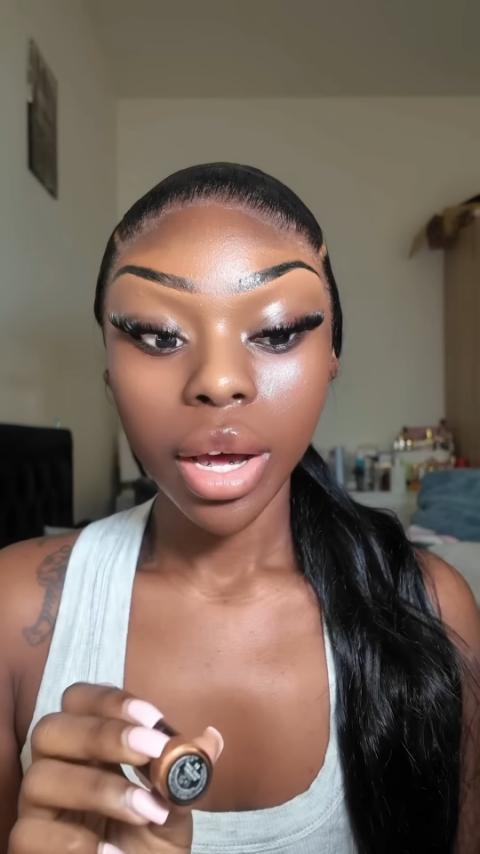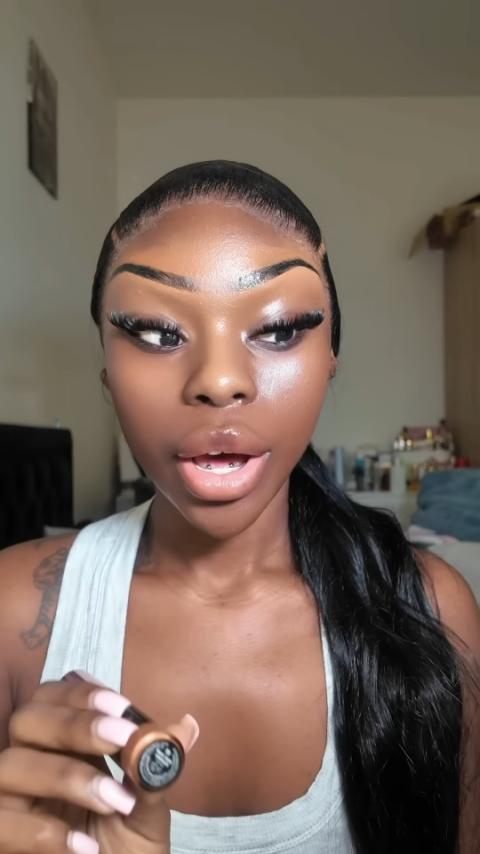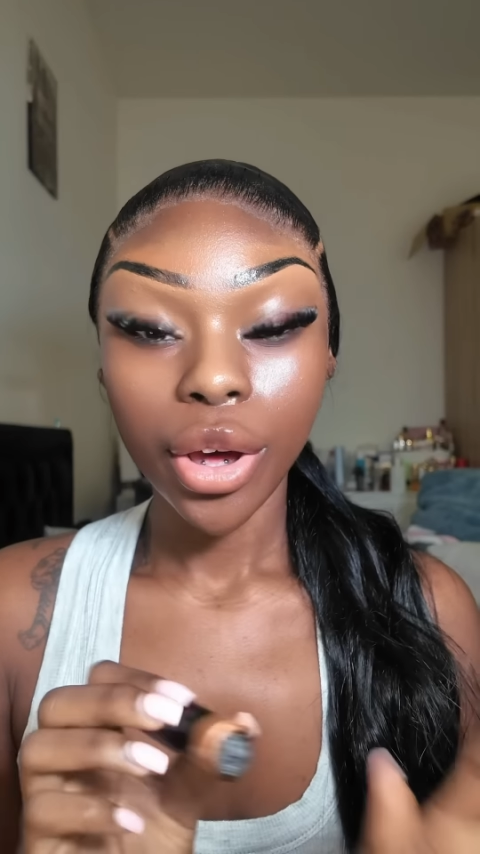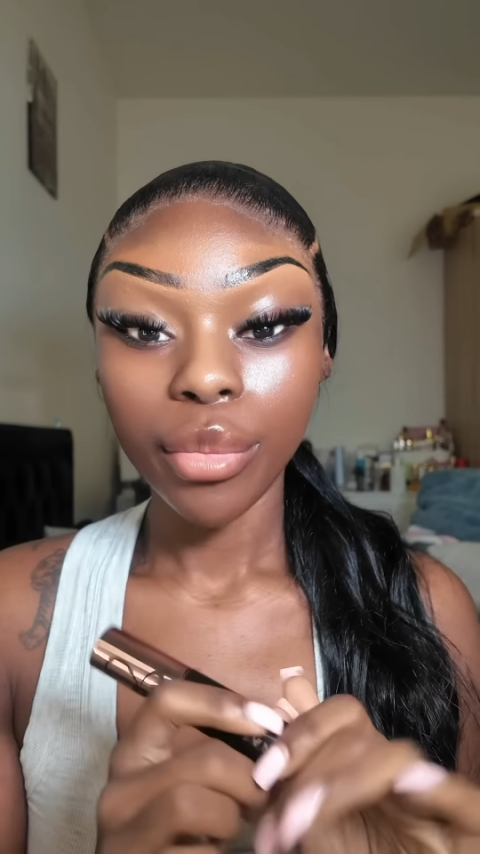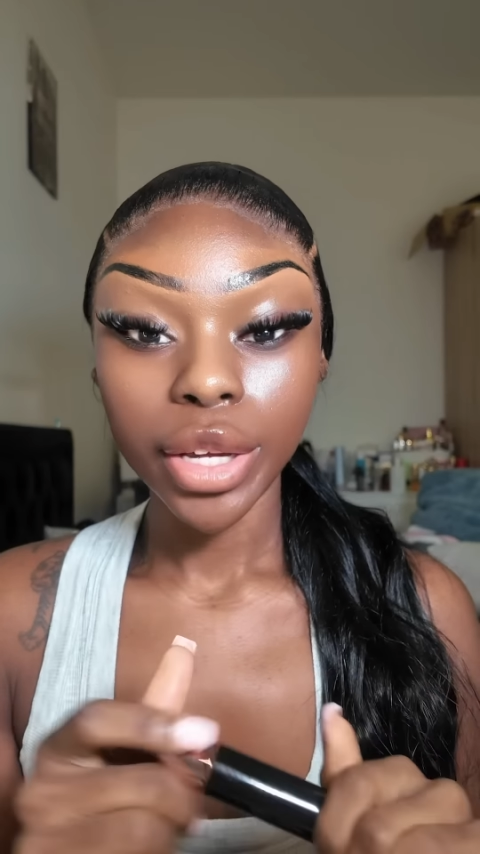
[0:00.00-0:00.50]

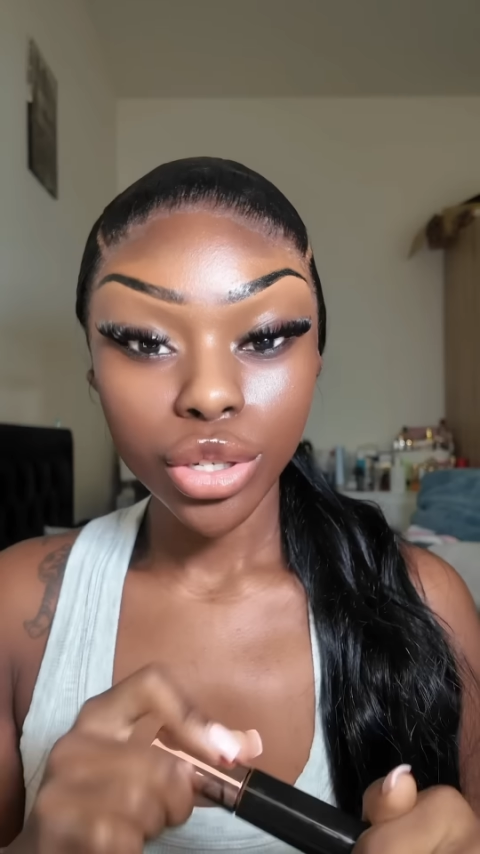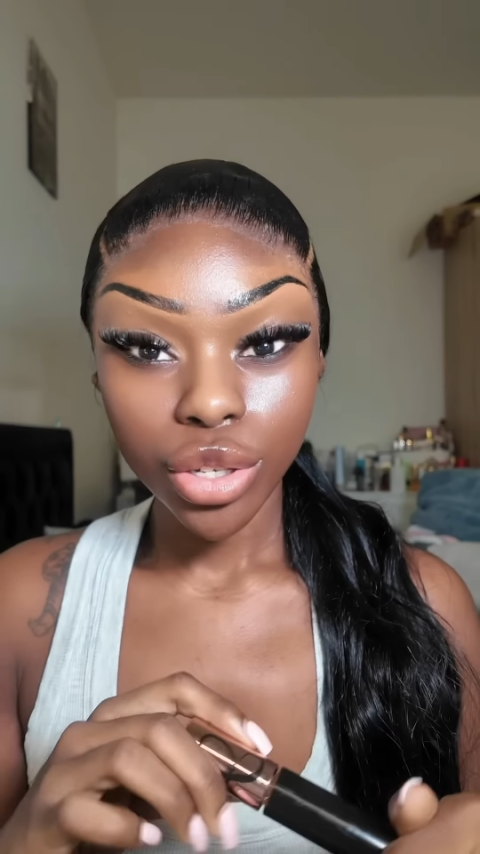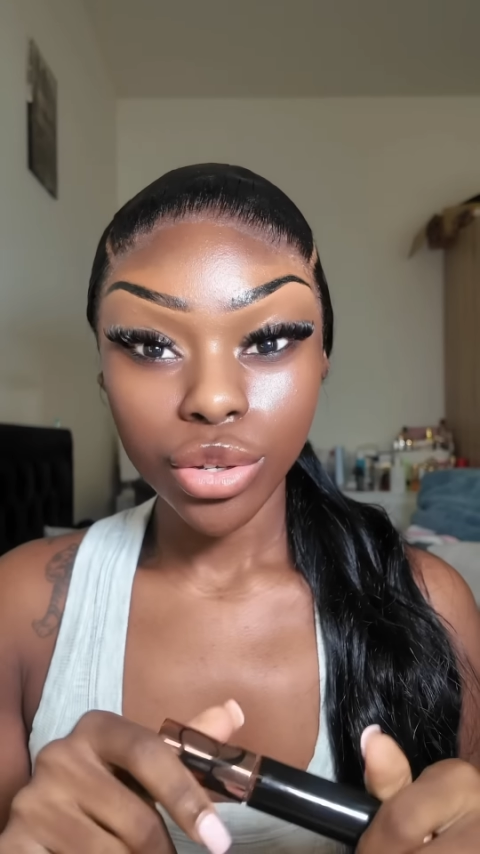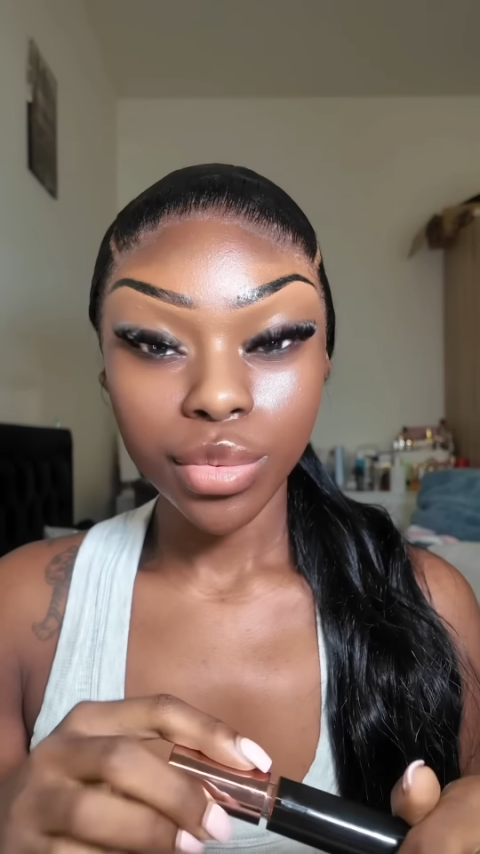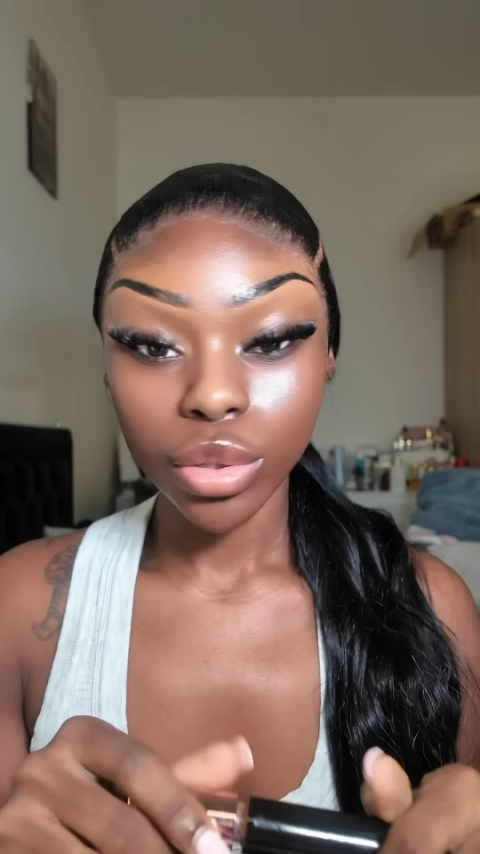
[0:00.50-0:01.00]
I used to
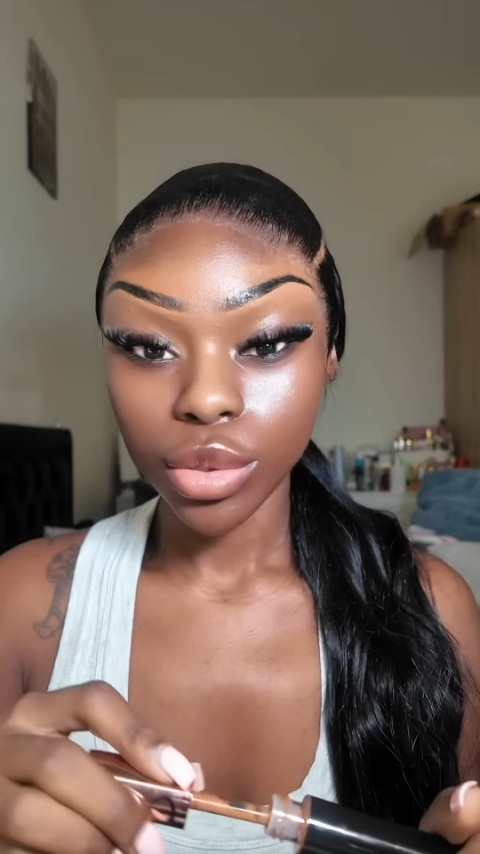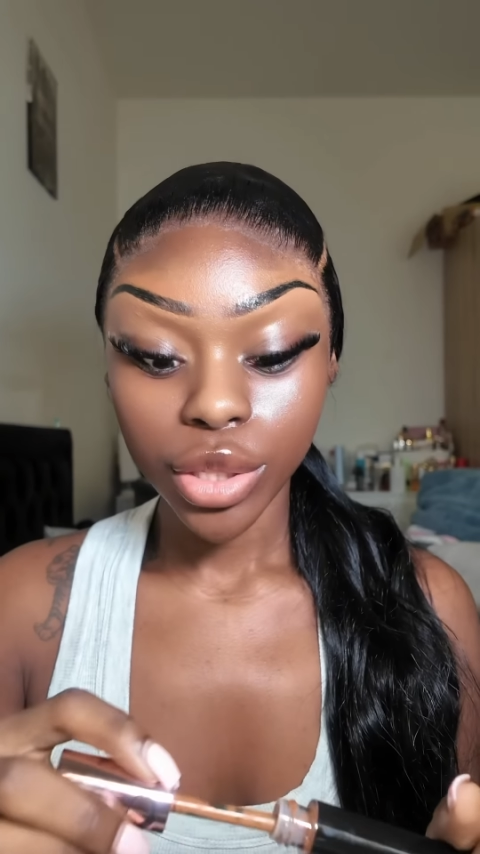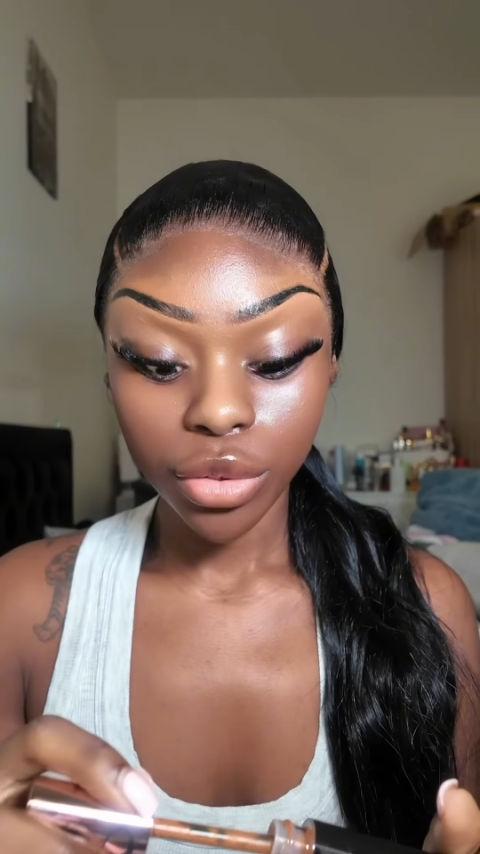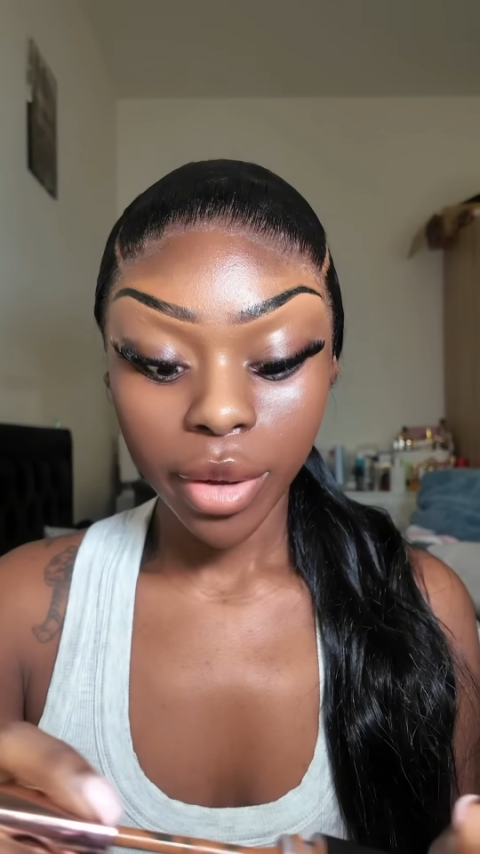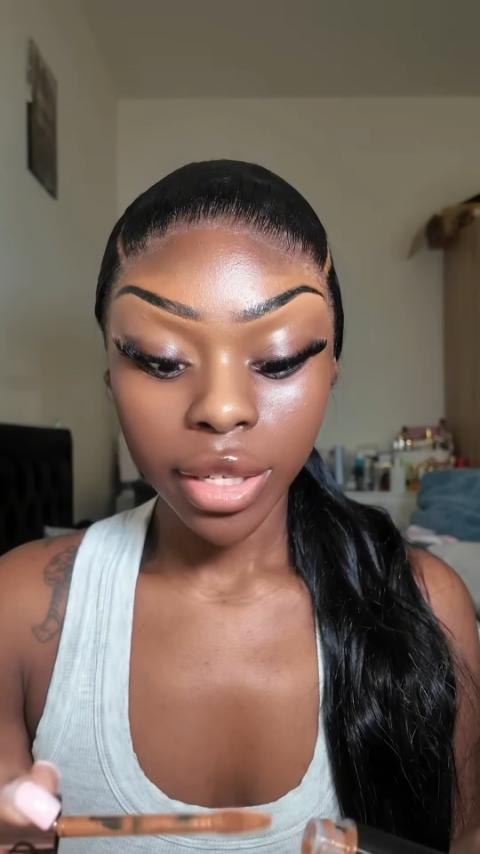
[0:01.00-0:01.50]
use Born This Way
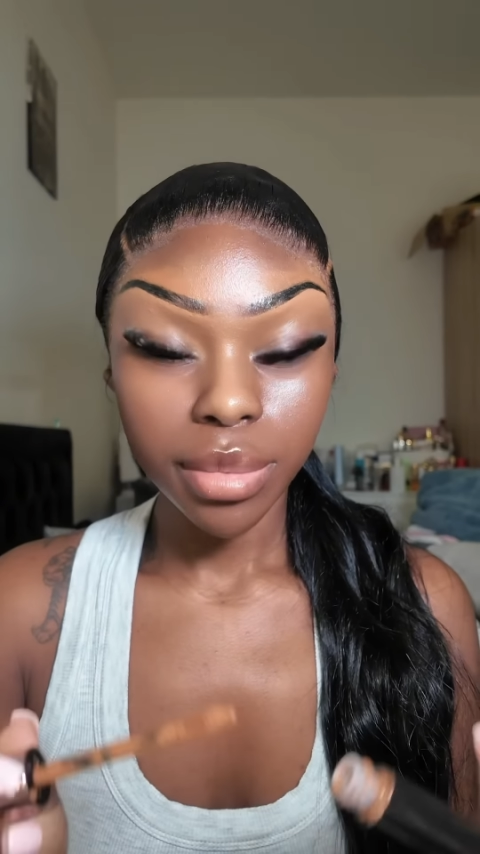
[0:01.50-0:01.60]
Too Faced,